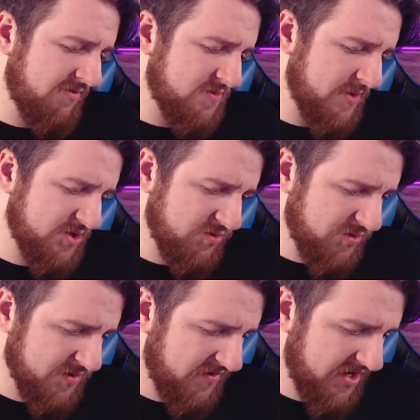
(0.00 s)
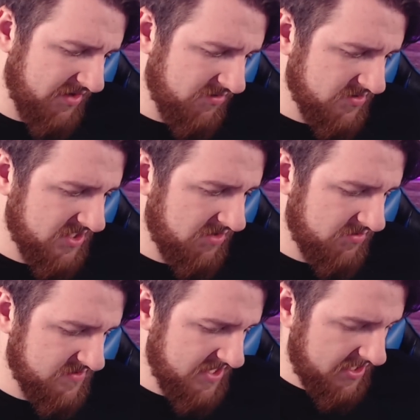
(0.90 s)
special rules for Necrons in
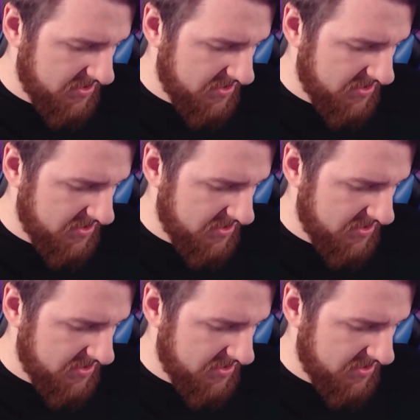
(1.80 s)
Crusade.